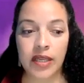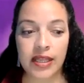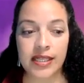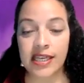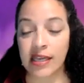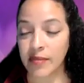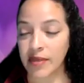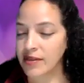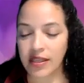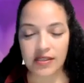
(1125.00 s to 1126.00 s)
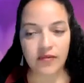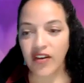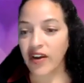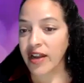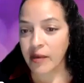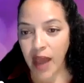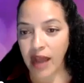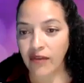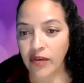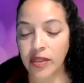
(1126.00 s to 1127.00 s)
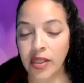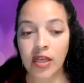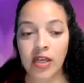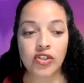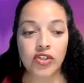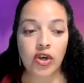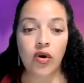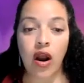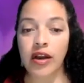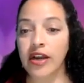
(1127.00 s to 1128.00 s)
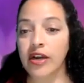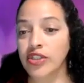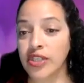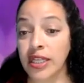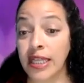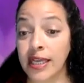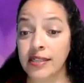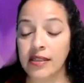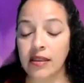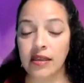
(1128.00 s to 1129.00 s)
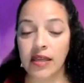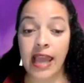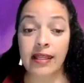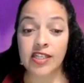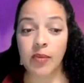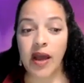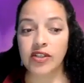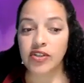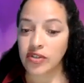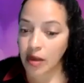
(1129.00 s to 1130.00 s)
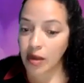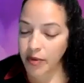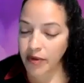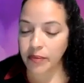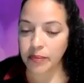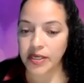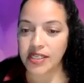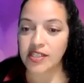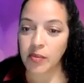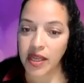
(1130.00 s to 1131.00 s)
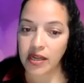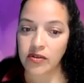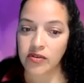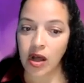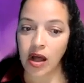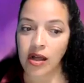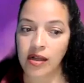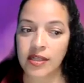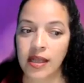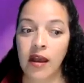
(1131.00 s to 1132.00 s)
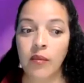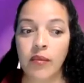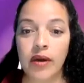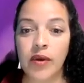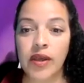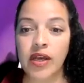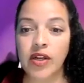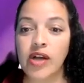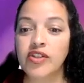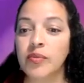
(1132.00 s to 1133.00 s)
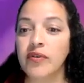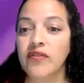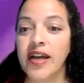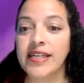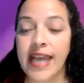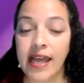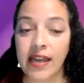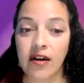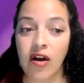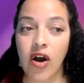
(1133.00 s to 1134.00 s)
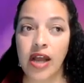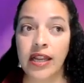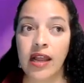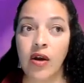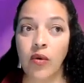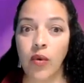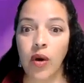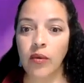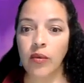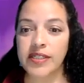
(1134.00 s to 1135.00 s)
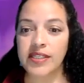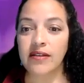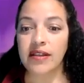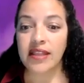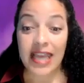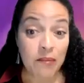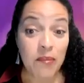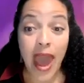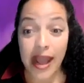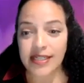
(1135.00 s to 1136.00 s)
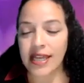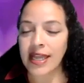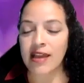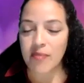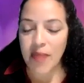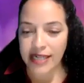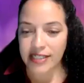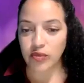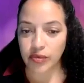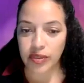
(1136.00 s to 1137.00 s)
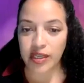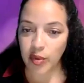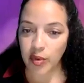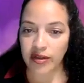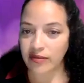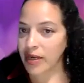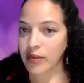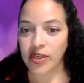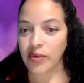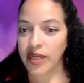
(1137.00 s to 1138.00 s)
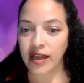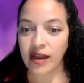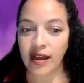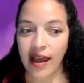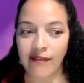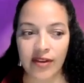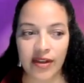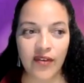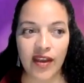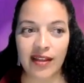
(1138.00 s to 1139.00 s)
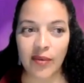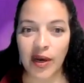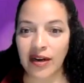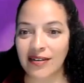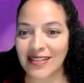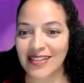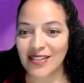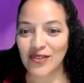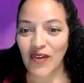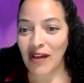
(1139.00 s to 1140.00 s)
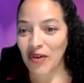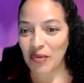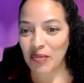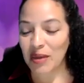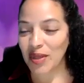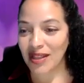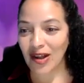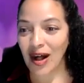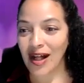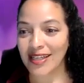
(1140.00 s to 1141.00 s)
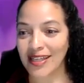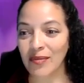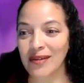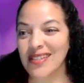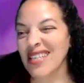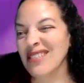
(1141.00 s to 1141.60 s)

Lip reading: in the team is very impactful. So our ERG leads and the sponsors participate in those calls, but we can also provide data on what was the impact. And the impact is really important, right? We don't want to have an event where there's 500 people on the call and everybody's